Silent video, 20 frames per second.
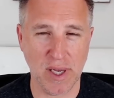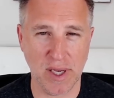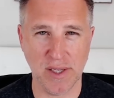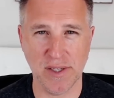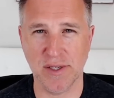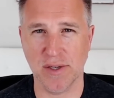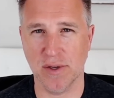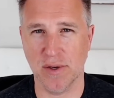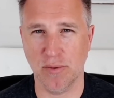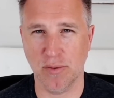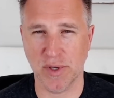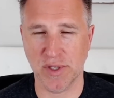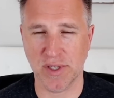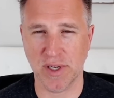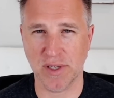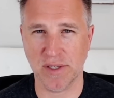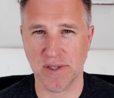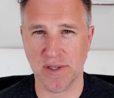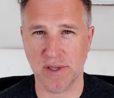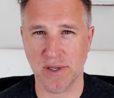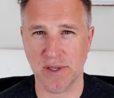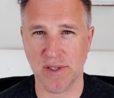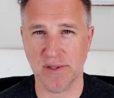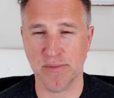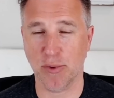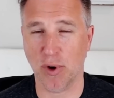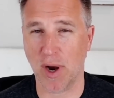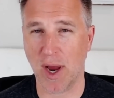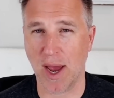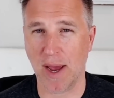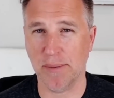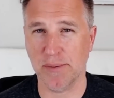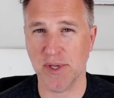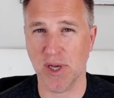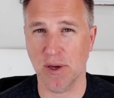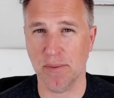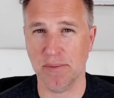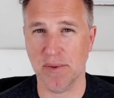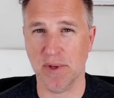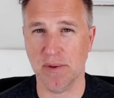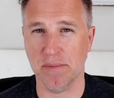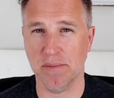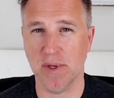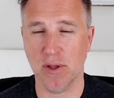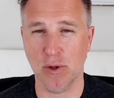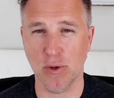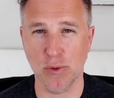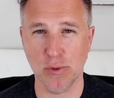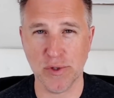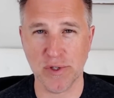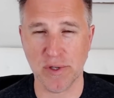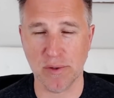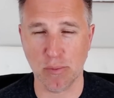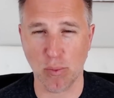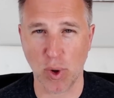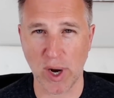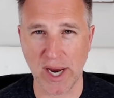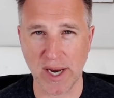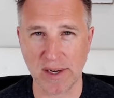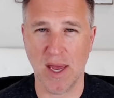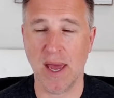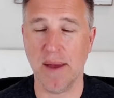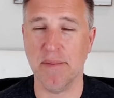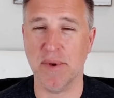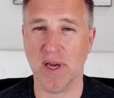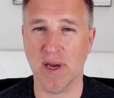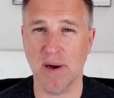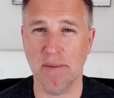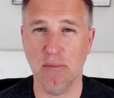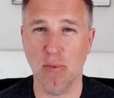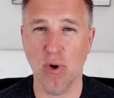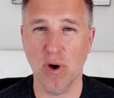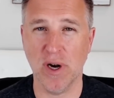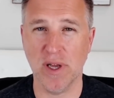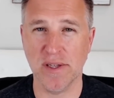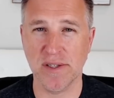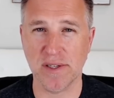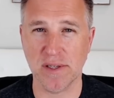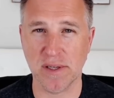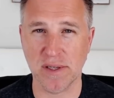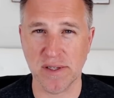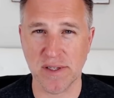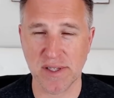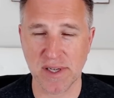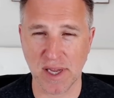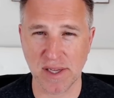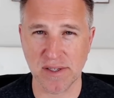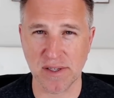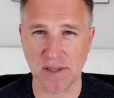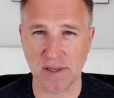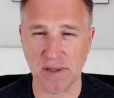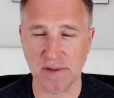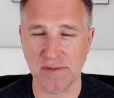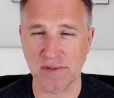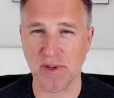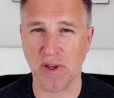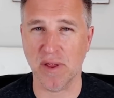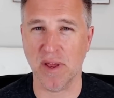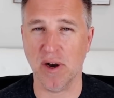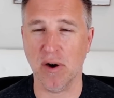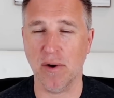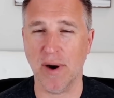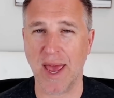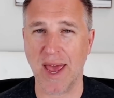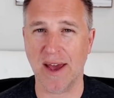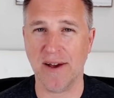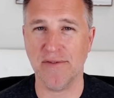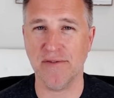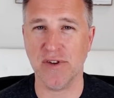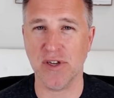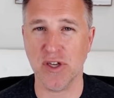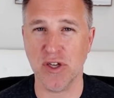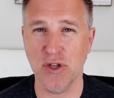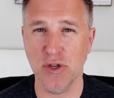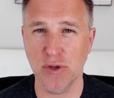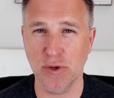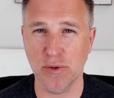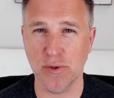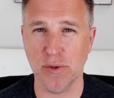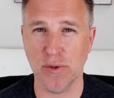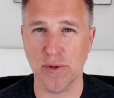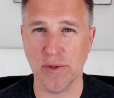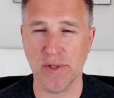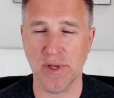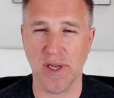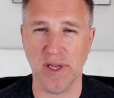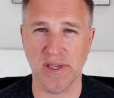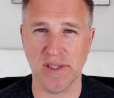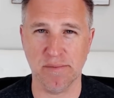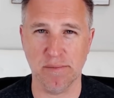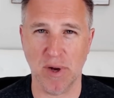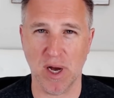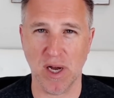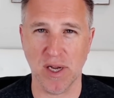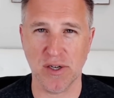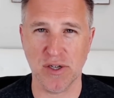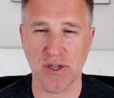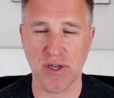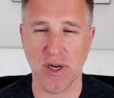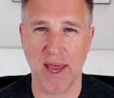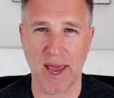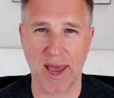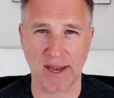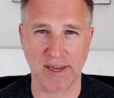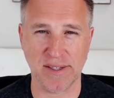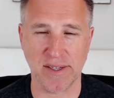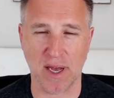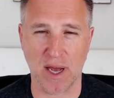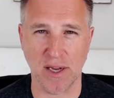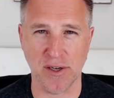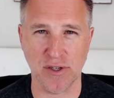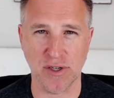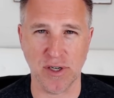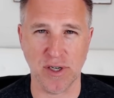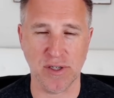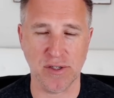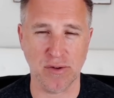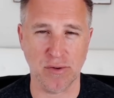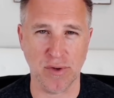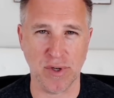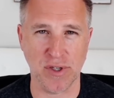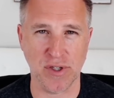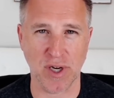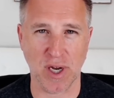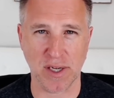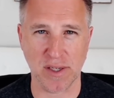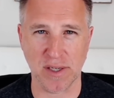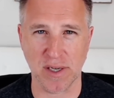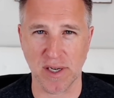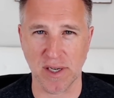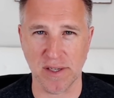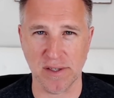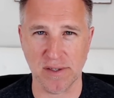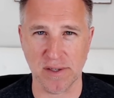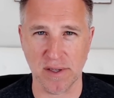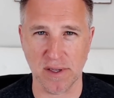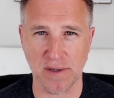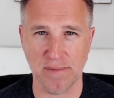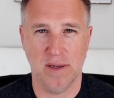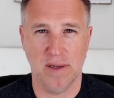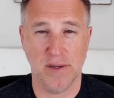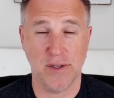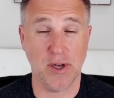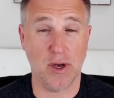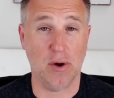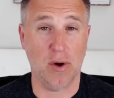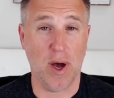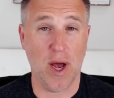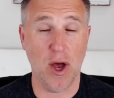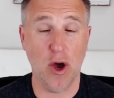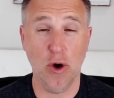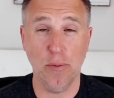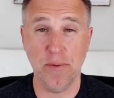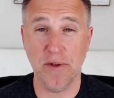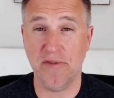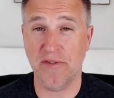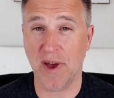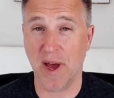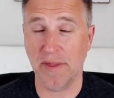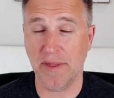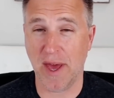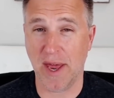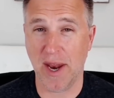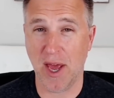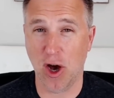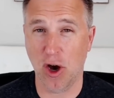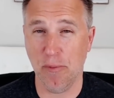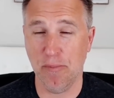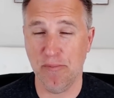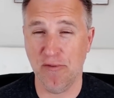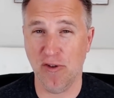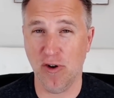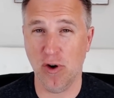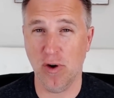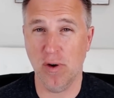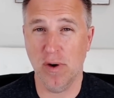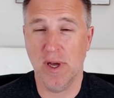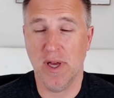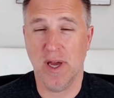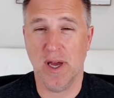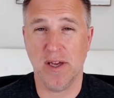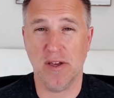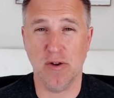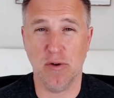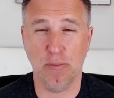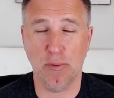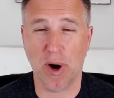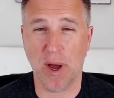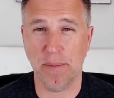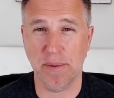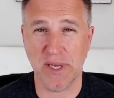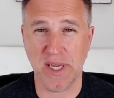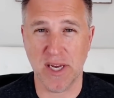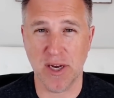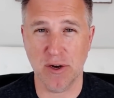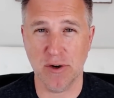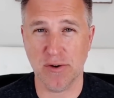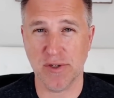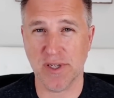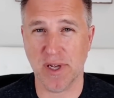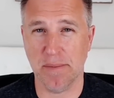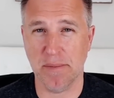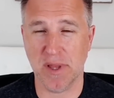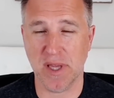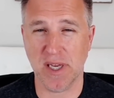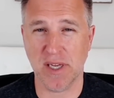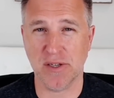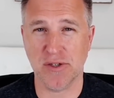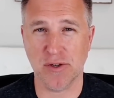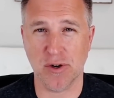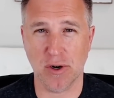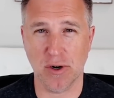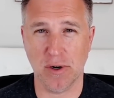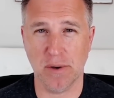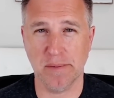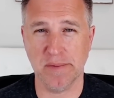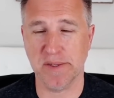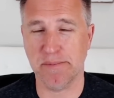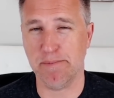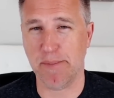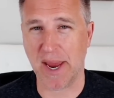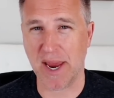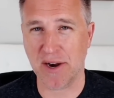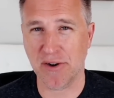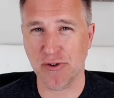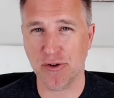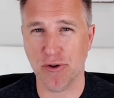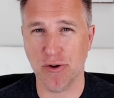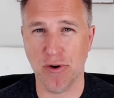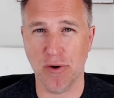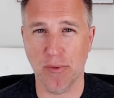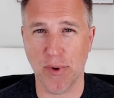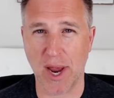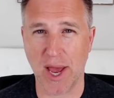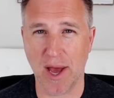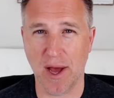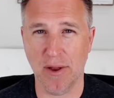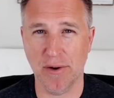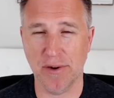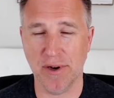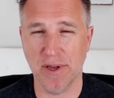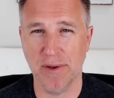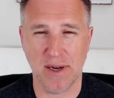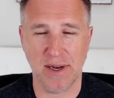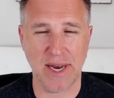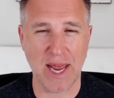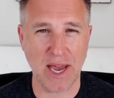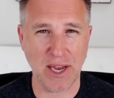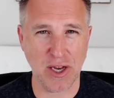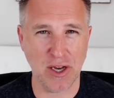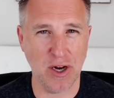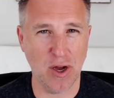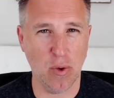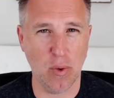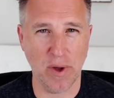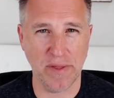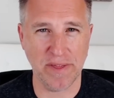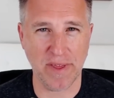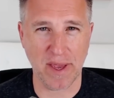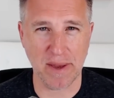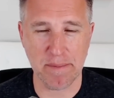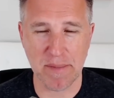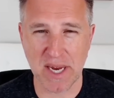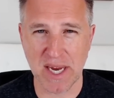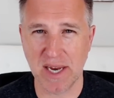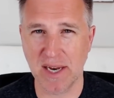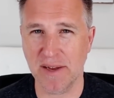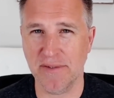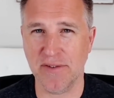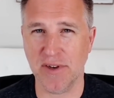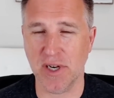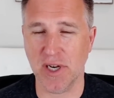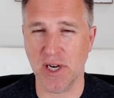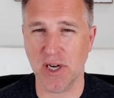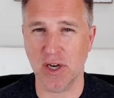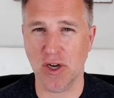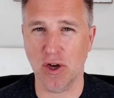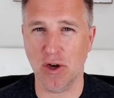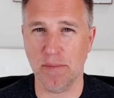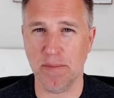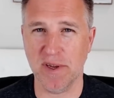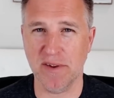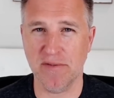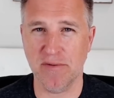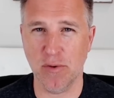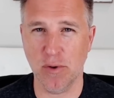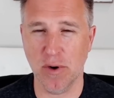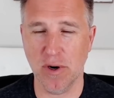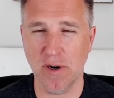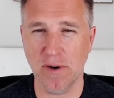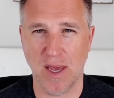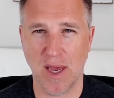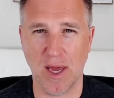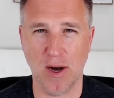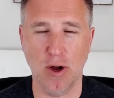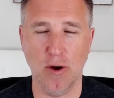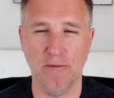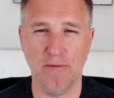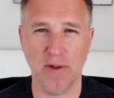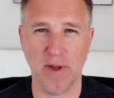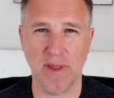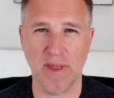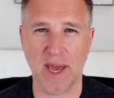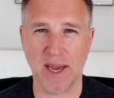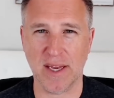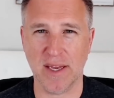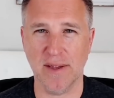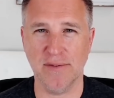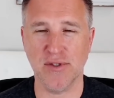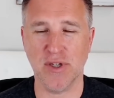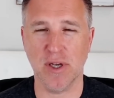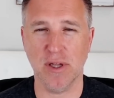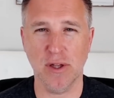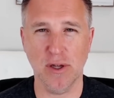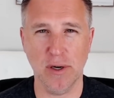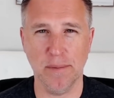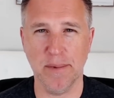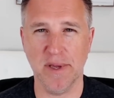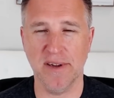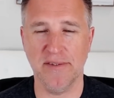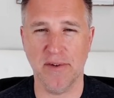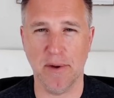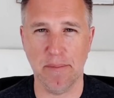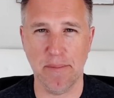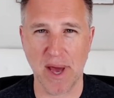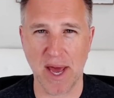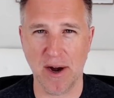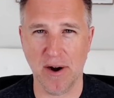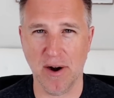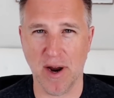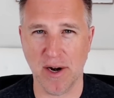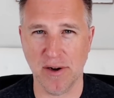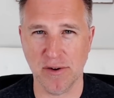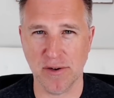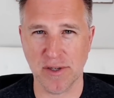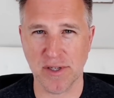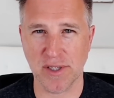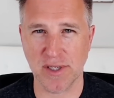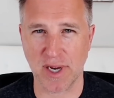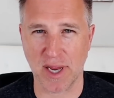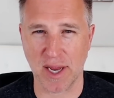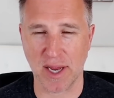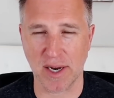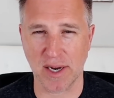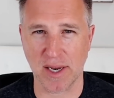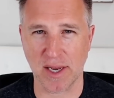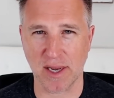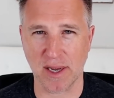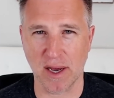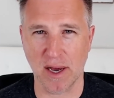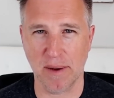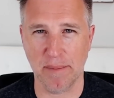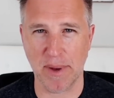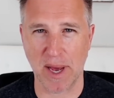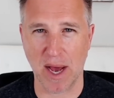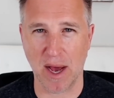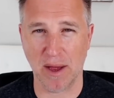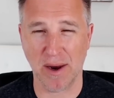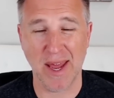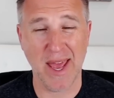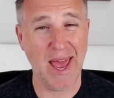insulin resistance, perhaps help them lose some weight and become more insulin sensitive so they don't have to use as much exogenous or injected insulin. So I hope you found that helpful. You'll probably hear some of these terms bantered around. Now you know what they mean if you didn't know before, and hopefully that gives you a little bit of a better understanding about